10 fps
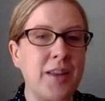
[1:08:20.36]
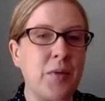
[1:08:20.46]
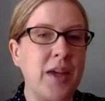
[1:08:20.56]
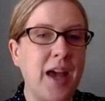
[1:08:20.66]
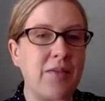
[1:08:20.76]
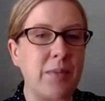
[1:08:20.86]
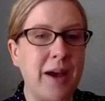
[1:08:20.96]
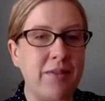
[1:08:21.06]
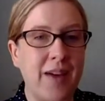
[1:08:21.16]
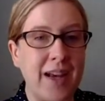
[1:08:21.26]
that we have
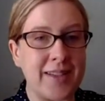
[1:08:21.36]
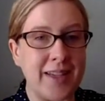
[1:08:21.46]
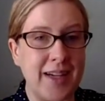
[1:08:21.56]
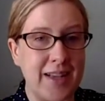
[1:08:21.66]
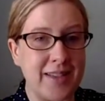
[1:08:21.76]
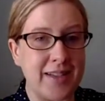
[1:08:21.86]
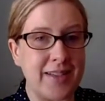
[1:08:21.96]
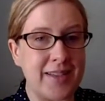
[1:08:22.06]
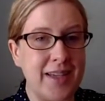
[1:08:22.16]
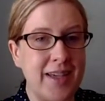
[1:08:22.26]
about vaccine
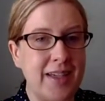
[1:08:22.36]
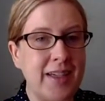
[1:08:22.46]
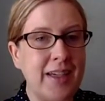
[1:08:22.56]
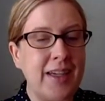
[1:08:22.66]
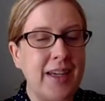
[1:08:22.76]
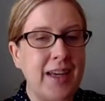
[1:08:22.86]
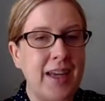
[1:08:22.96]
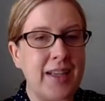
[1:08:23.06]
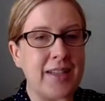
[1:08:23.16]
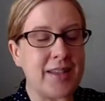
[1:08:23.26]
hesitancy
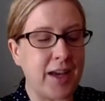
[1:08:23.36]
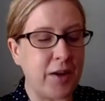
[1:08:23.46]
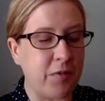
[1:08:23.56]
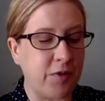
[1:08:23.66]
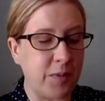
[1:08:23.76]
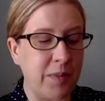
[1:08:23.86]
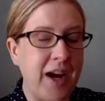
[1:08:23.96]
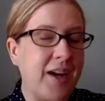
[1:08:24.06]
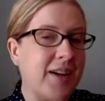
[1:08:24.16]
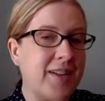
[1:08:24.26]
is for
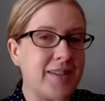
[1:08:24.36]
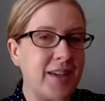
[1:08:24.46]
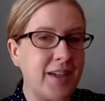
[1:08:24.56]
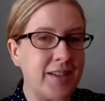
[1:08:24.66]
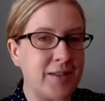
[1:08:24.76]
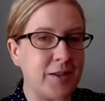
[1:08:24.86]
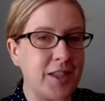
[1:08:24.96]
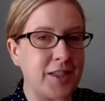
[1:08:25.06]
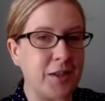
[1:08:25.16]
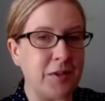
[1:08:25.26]
parents in
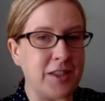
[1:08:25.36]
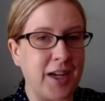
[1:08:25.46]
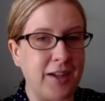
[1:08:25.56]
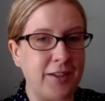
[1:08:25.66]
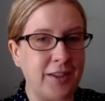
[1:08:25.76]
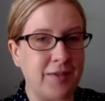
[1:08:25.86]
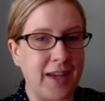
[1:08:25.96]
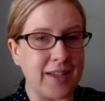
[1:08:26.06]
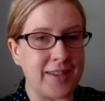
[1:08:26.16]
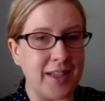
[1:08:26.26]
association with childhood
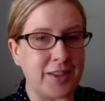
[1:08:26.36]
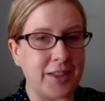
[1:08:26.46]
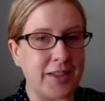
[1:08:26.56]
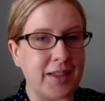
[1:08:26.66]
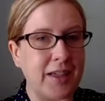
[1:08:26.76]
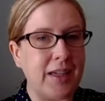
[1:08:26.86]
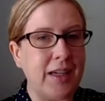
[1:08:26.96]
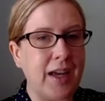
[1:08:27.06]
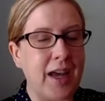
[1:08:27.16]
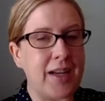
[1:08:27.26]
vaccination,
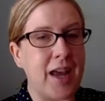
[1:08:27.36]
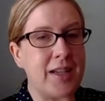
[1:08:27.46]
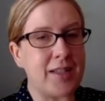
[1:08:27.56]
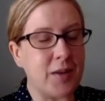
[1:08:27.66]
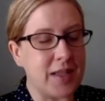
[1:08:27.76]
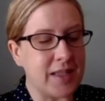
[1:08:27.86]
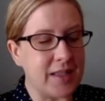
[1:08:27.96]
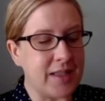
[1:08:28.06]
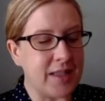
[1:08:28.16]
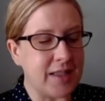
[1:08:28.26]
and so this
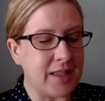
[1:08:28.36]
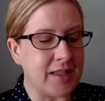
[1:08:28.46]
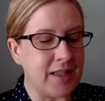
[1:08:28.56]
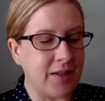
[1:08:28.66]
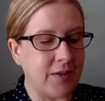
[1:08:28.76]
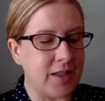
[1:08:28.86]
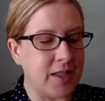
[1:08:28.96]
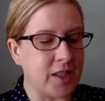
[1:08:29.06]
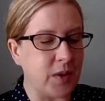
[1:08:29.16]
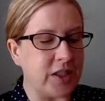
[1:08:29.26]
is a different
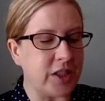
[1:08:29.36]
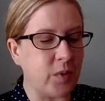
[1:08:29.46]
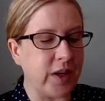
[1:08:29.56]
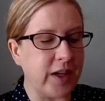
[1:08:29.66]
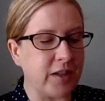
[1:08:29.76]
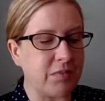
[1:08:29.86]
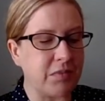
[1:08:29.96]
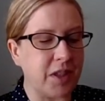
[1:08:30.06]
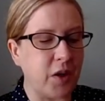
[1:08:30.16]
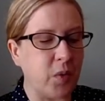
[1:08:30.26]
situation
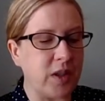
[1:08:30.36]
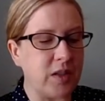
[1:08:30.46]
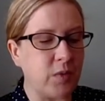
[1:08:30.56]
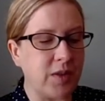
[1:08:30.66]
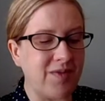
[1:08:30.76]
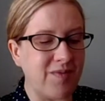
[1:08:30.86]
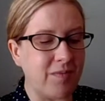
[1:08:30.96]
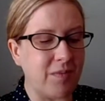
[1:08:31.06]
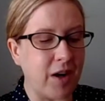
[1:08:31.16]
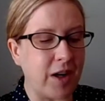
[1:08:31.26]
where we're
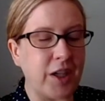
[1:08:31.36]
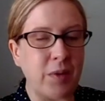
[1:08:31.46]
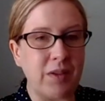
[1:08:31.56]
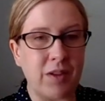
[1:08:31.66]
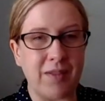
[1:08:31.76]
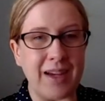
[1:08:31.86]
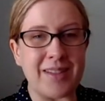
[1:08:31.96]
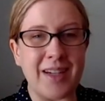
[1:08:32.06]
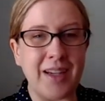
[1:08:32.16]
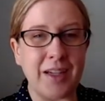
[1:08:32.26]
arguing for
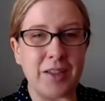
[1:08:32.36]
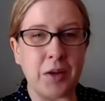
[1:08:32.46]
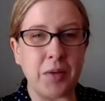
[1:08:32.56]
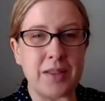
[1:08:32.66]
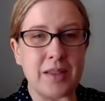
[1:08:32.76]
vaccinating adults,